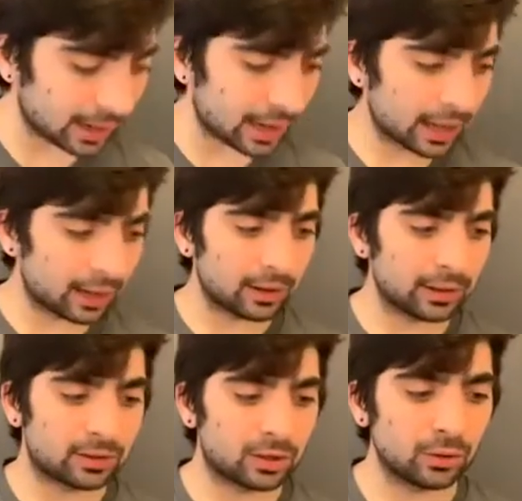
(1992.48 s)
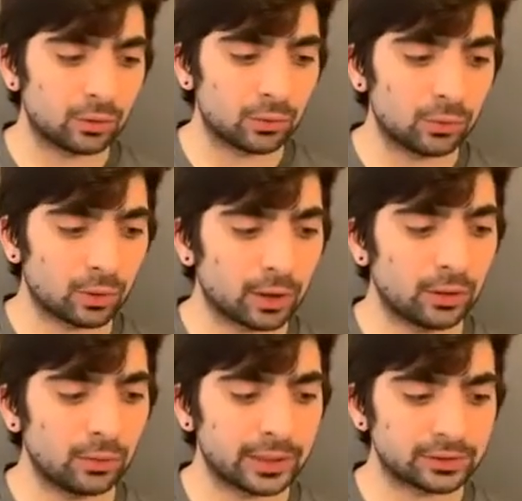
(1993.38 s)
Are
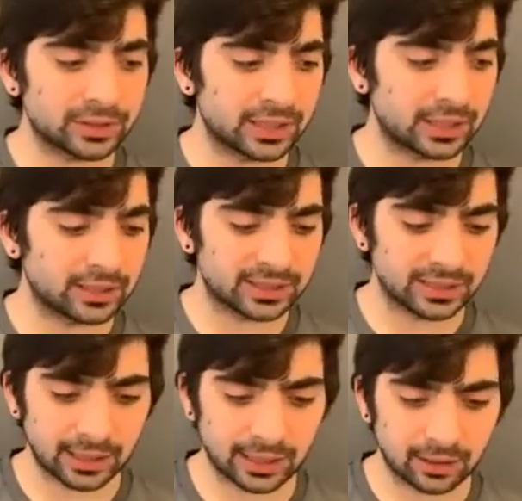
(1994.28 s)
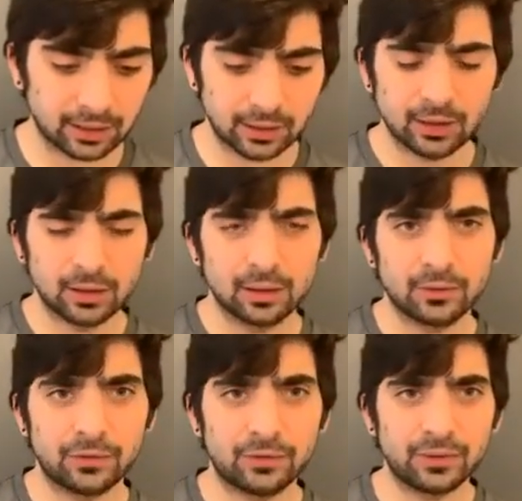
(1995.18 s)
you interested in seeing it
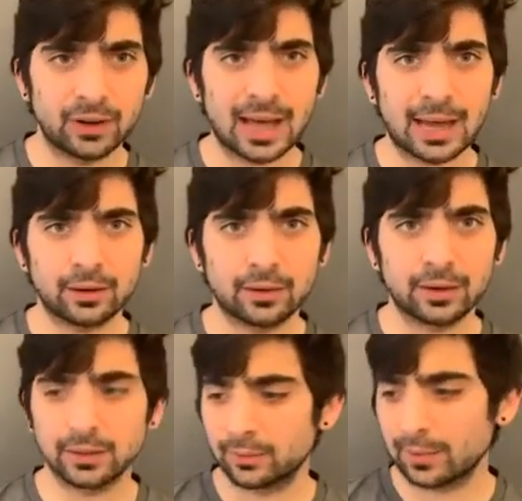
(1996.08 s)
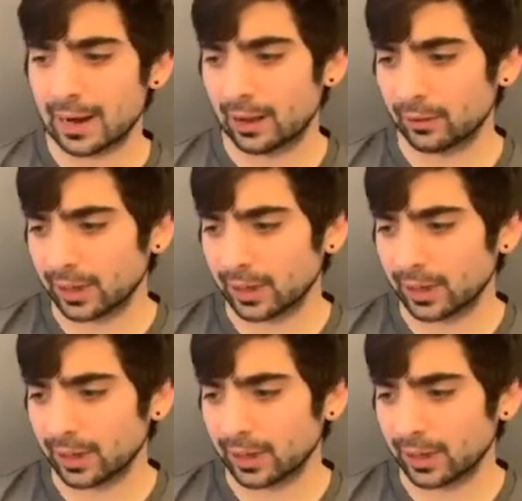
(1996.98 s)
flat or in the round?